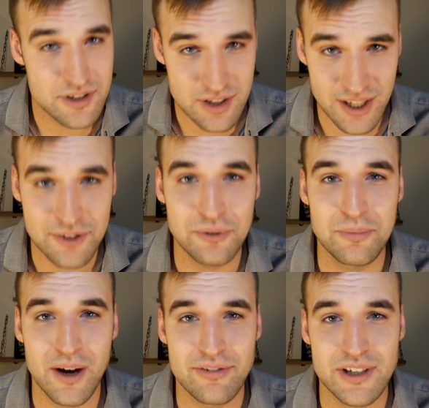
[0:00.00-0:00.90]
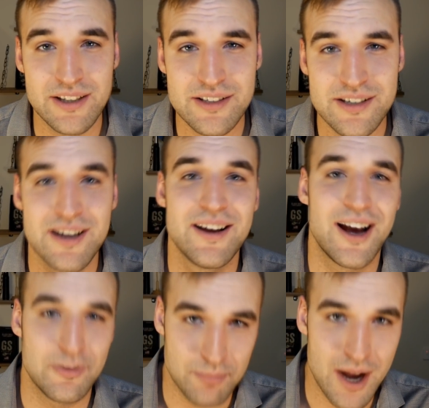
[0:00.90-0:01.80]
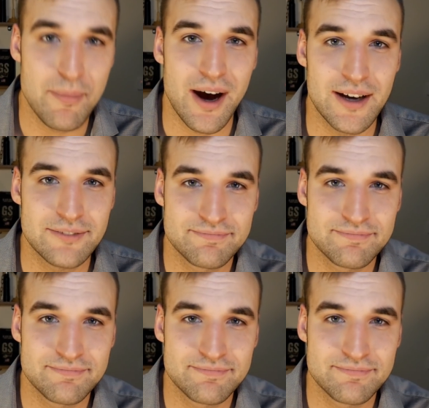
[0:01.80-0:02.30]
stay cool, my friends, and bye-bye.